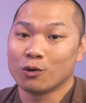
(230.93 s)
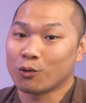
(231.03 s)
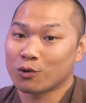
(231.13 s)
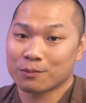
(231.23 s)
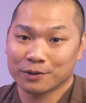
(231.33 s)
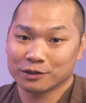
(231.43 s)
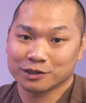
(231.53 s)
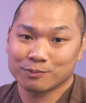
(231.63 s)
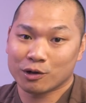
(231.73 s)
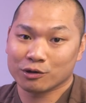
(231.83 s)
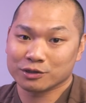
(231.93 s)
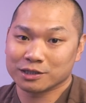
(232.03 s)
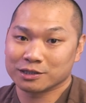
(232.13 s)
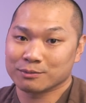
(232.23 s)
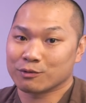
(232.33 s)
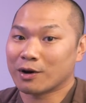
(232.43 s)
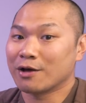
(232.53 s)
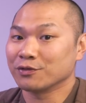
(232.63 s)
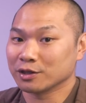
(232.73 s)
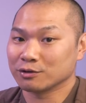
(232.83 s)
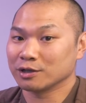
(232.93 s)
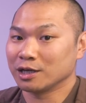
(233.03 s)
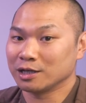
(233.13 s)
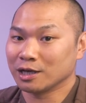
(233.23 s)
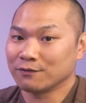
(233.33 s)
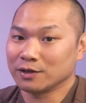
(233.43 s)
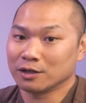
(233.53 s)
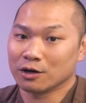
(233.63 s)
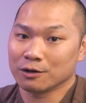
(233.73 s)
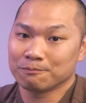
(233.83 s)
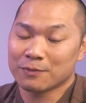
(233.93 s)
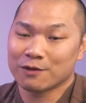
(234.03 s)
or build a smaller system around the 3080 FE card.